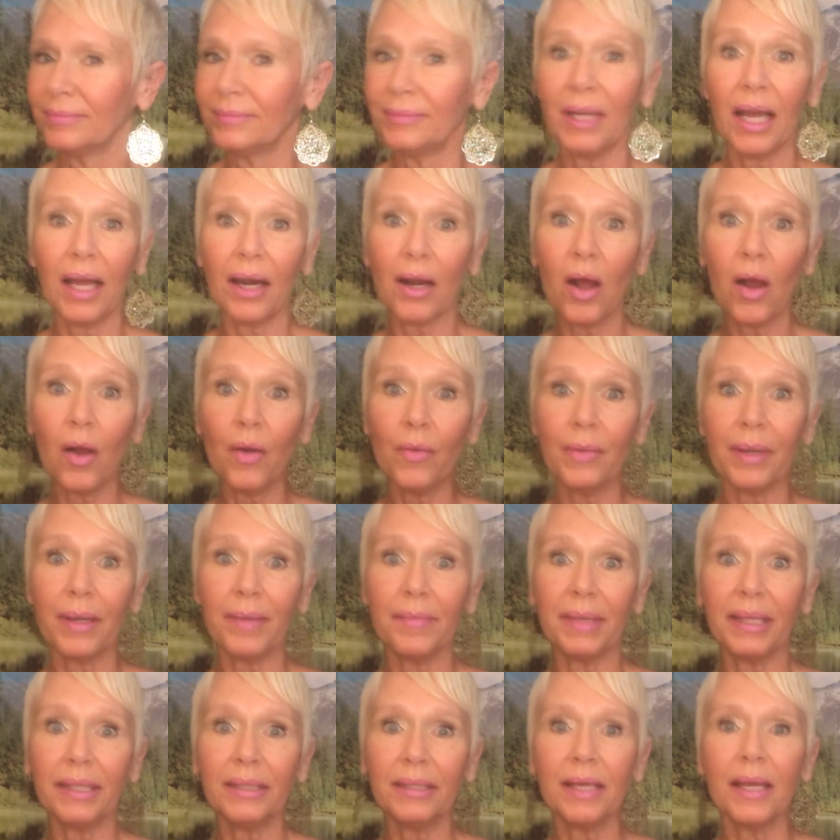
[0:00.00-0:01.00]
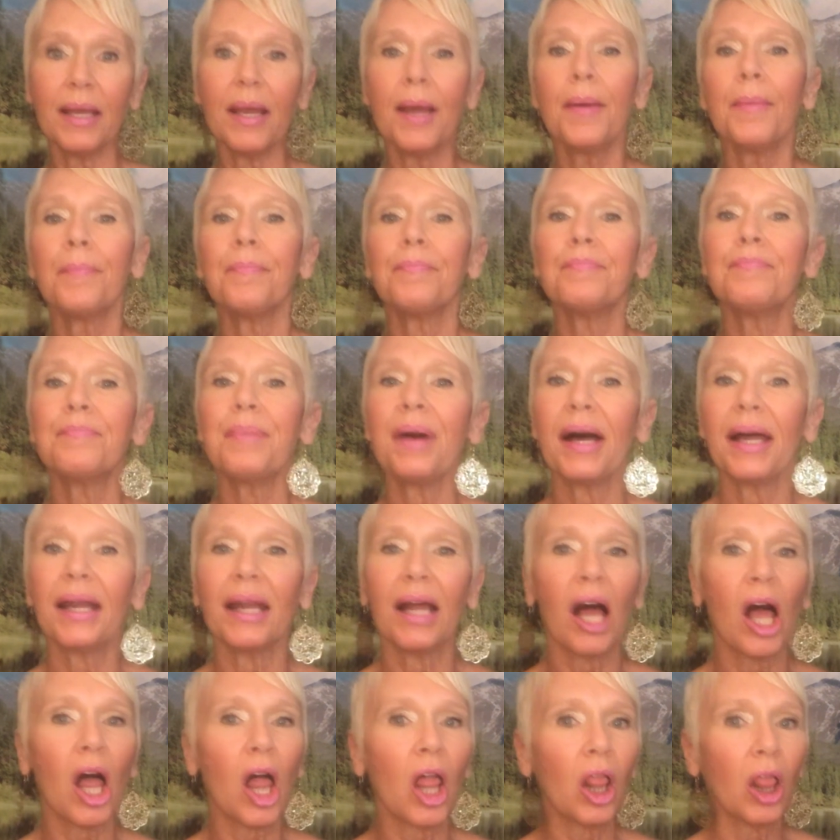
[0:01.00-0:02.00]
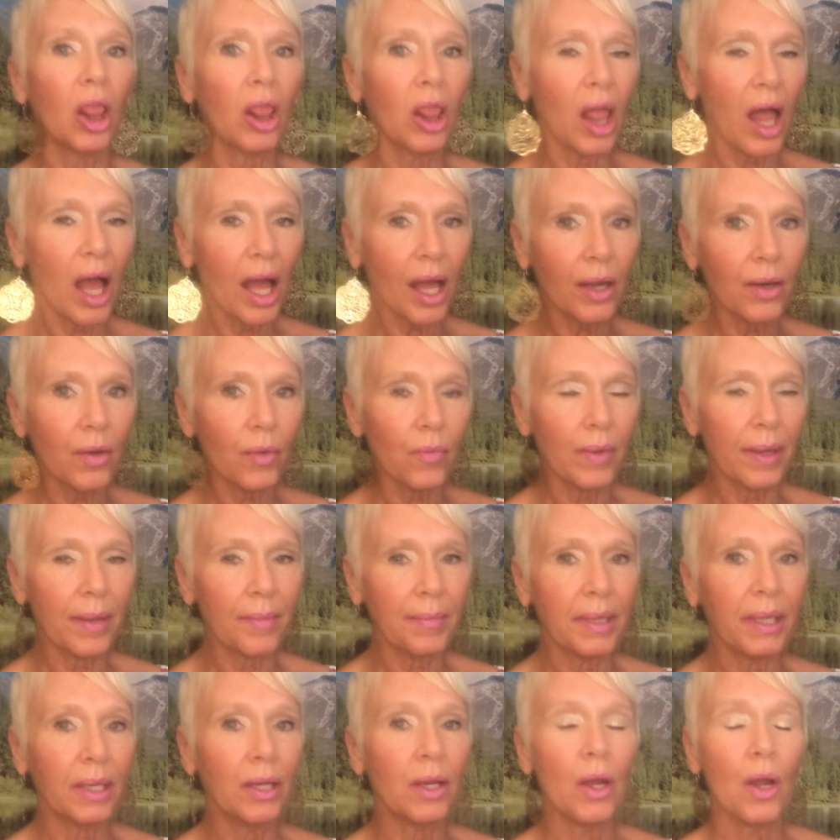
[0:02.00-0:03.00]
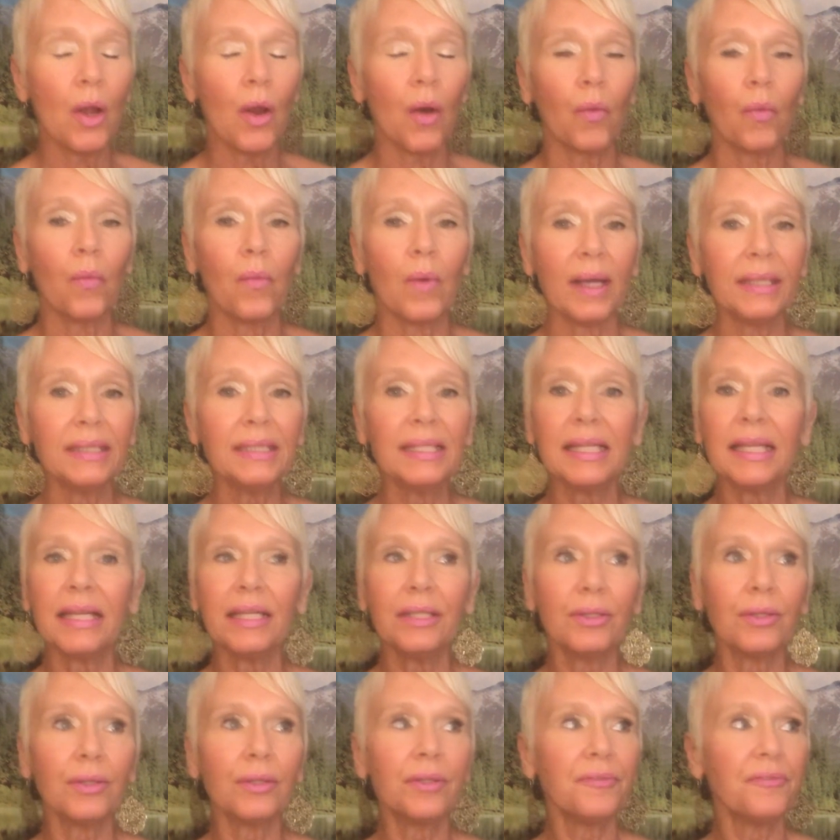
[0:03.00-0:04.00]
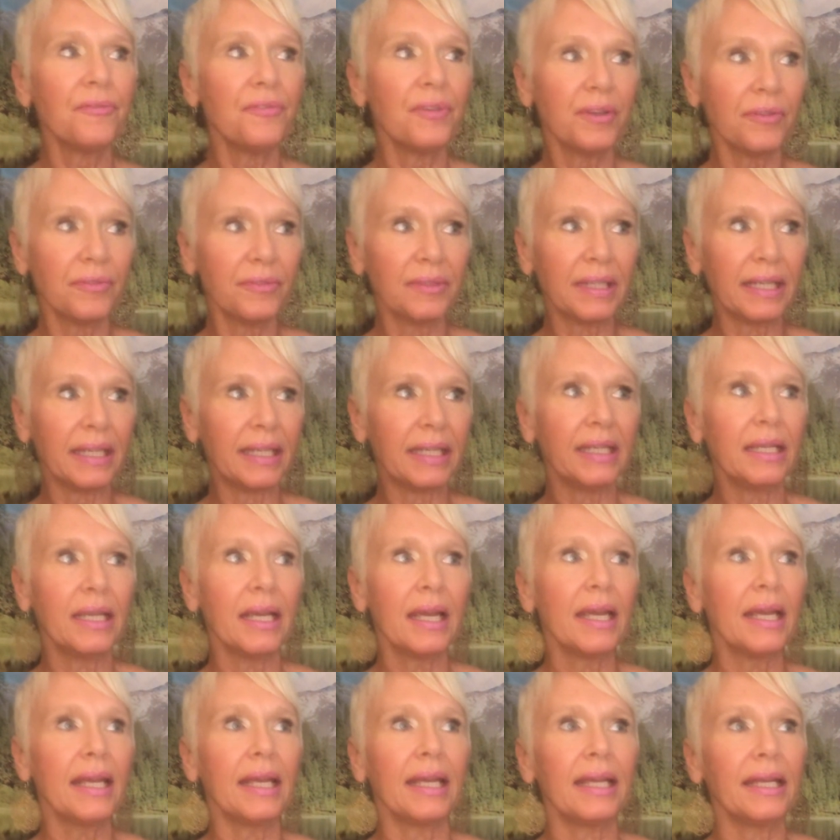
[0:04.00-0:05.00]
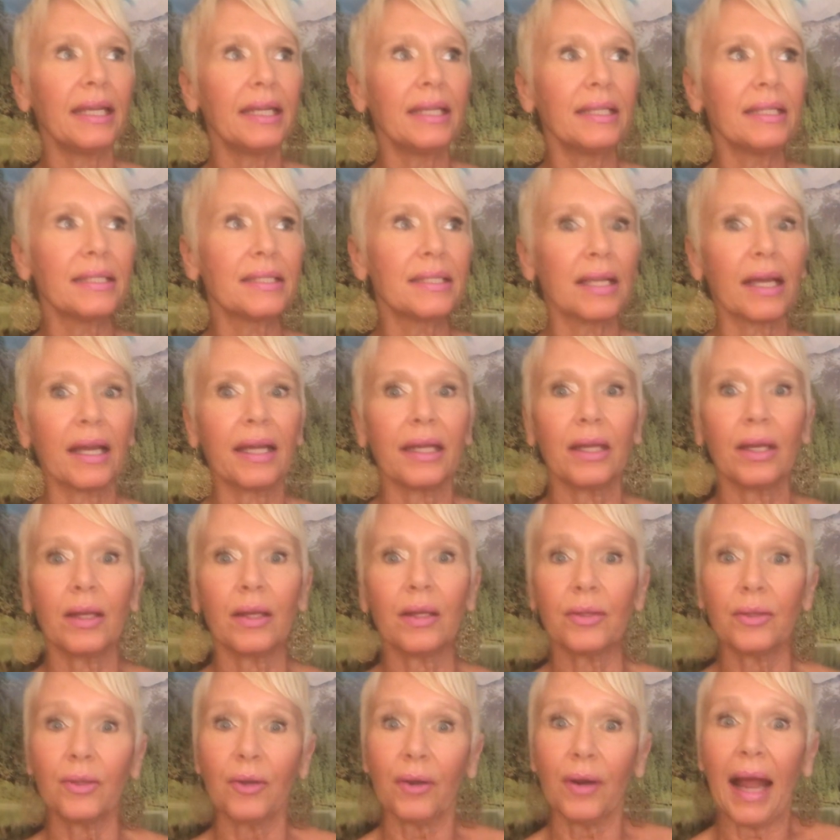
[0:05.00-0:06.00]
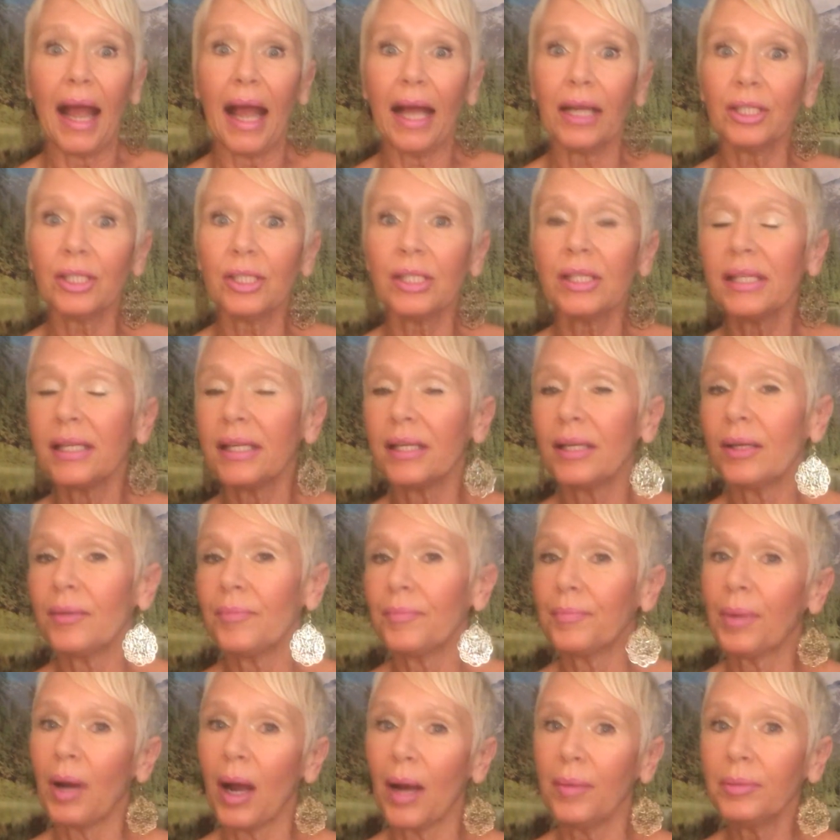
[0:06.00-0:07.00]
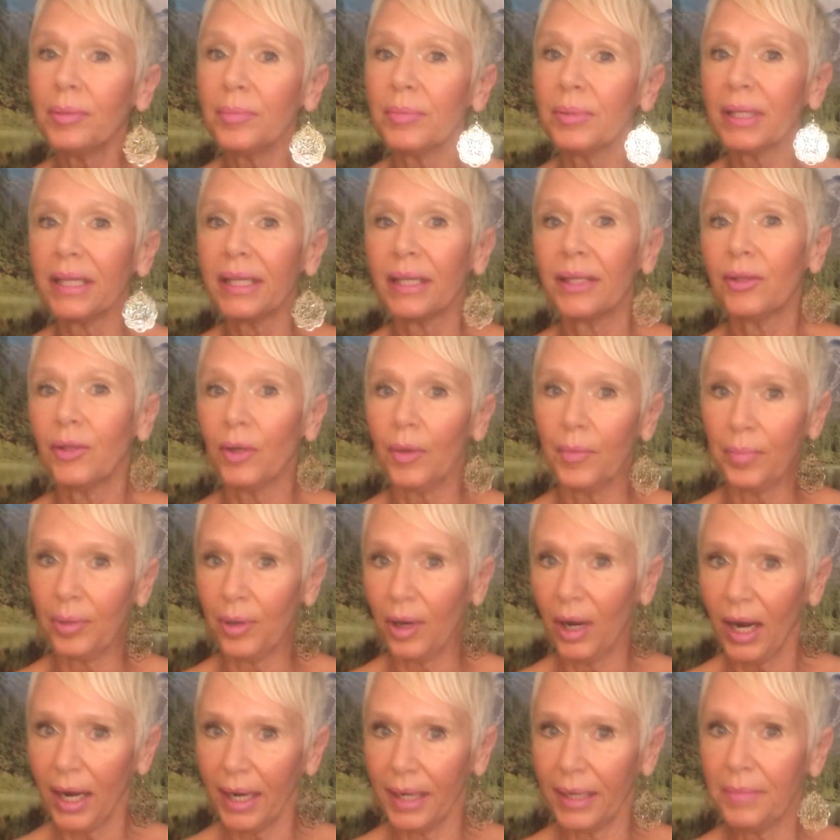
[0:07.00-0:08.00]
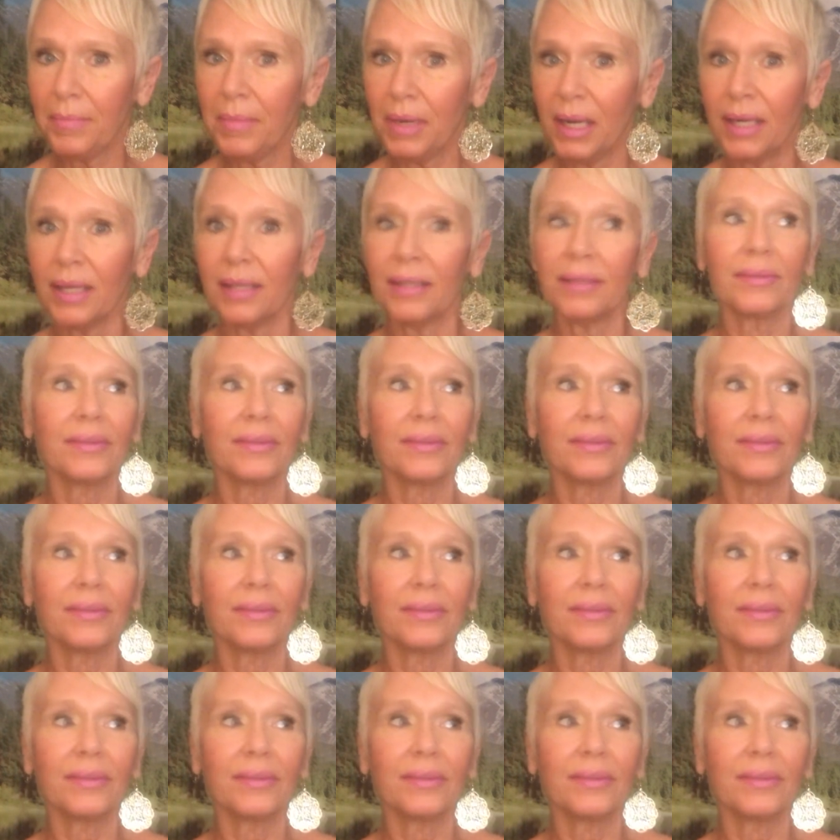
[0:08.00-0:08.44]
Not all women, but a lot of women, once they turn 50, it is like they're actually probably in their prime.